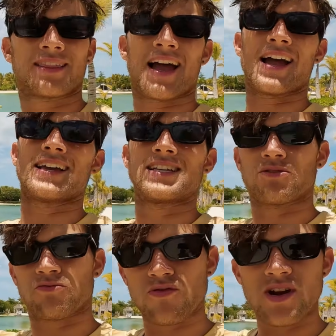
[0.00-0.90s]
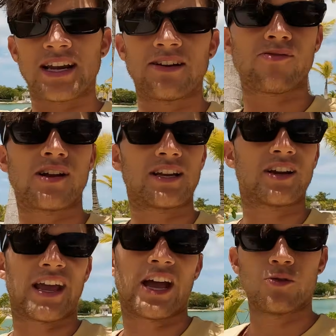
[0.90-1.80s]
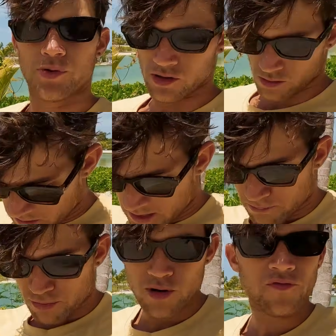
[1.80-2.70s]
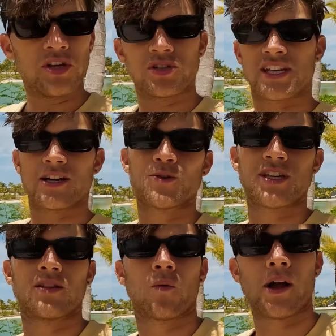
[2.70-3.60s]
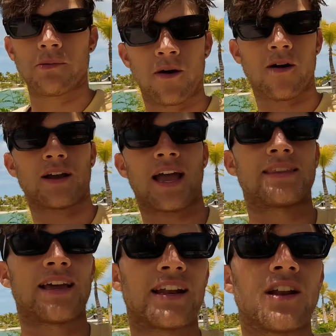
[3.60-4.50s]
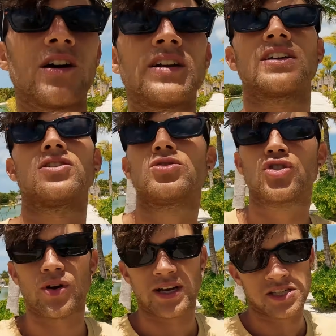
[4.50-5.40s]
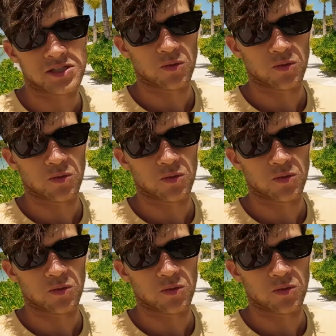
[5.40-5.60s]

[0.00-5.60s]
That is really, really going to help you improving your skills in the wake park and learning new tricks as